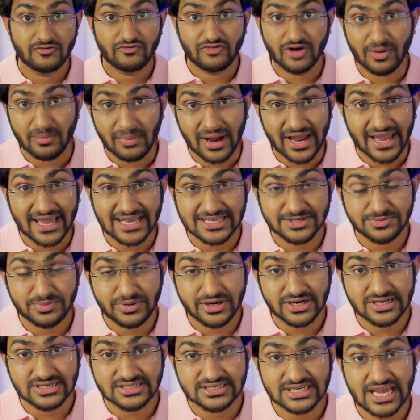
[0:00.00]
From my
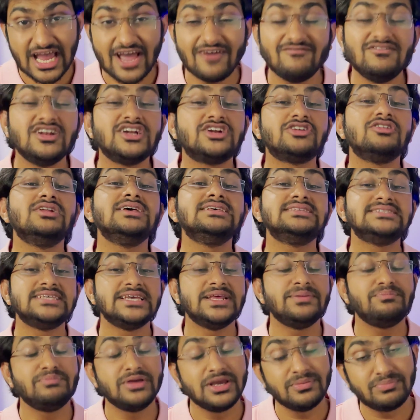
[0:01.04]
experience, I've literally
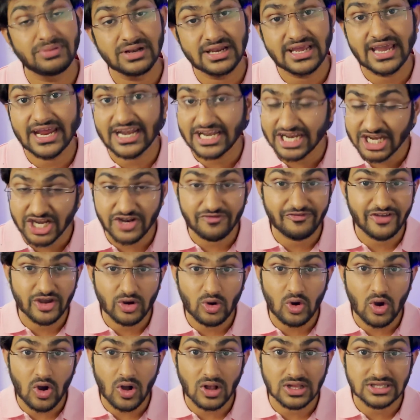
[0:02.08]
seen people get interview
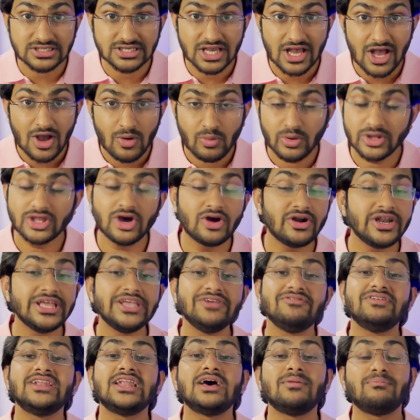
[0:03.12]
calls without
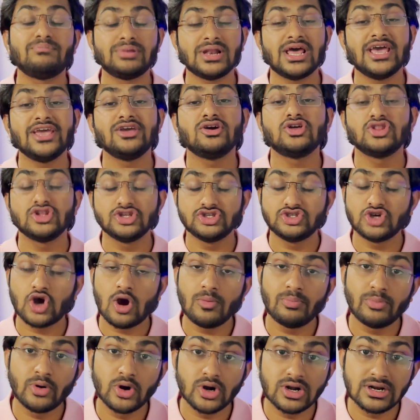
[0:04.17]
even applying on the
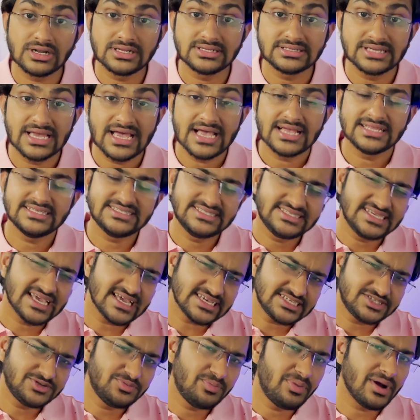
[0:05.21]
job portals
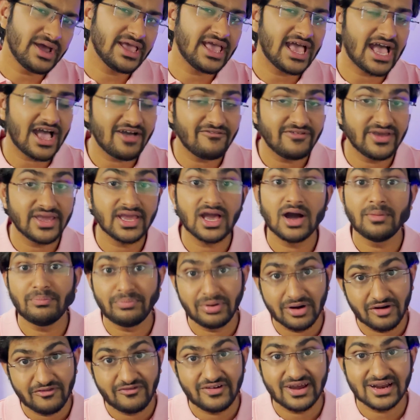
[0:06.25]
just by having a
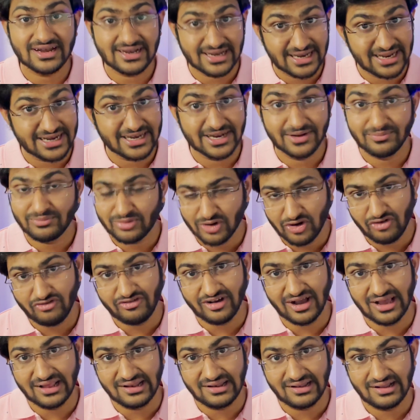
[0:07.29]
perfect LinkedIn
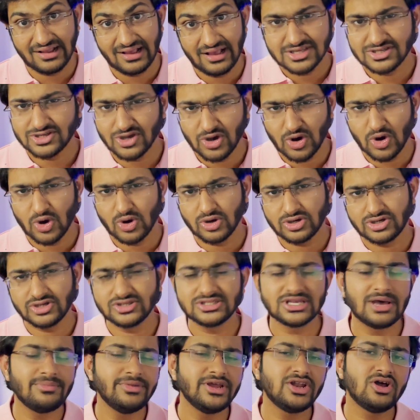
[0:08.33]
profile. So to
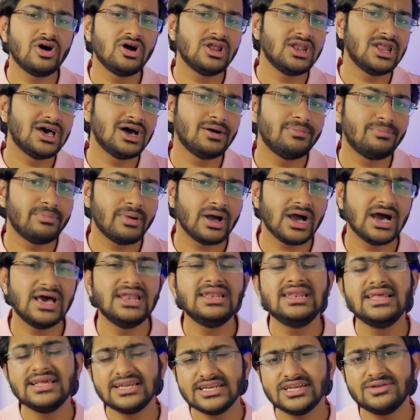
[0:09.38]
sum it all up, a
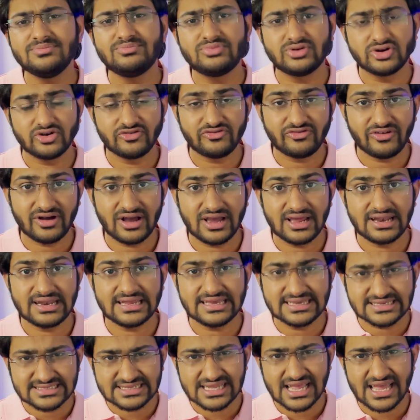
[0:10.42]
LinkedIn profile
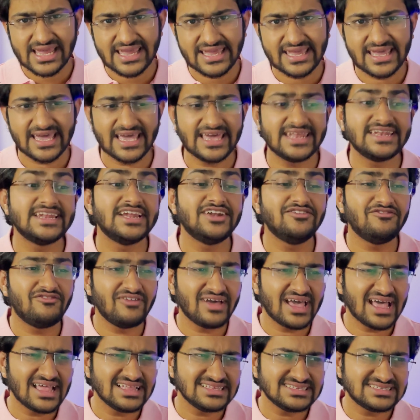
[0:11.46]
is like an
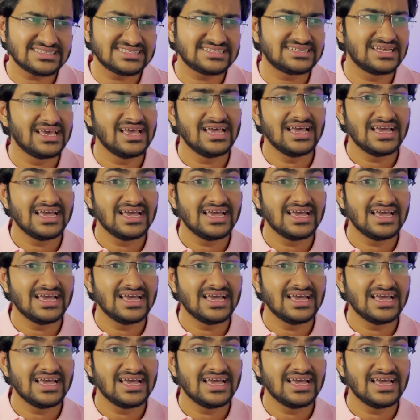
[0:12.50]
advanced